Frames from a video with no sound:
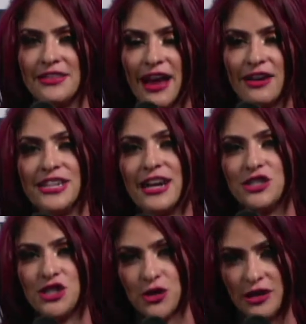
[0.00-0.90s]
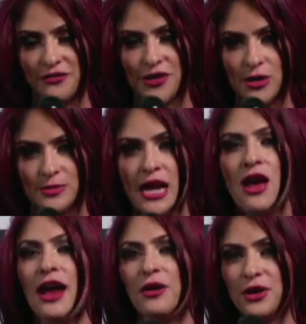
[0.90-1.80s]
They have 10 short films
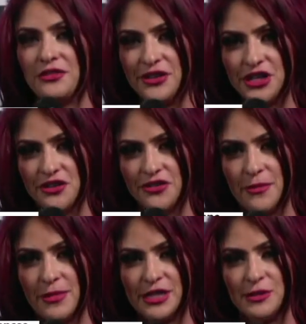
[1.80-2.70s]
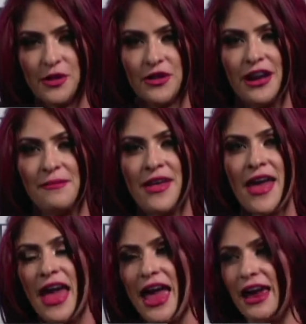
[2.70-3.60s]
and one feature film in this program,
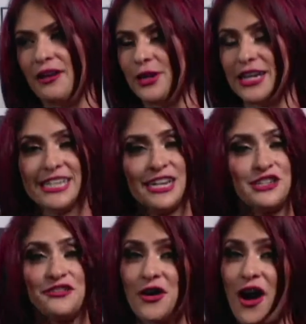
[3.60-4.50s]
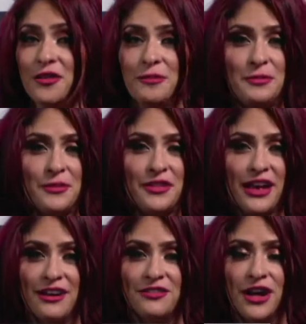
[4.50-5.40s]
and we get to interview all the people
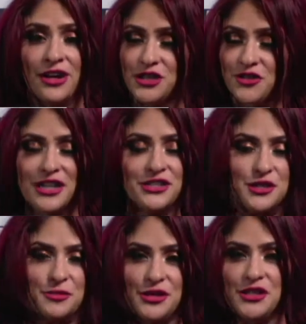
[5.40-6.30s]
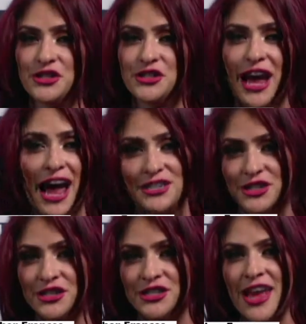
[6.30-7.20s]
that have, are directors, producers,
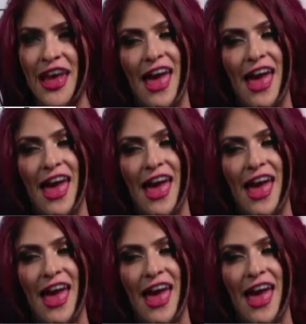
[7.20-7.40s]
actors,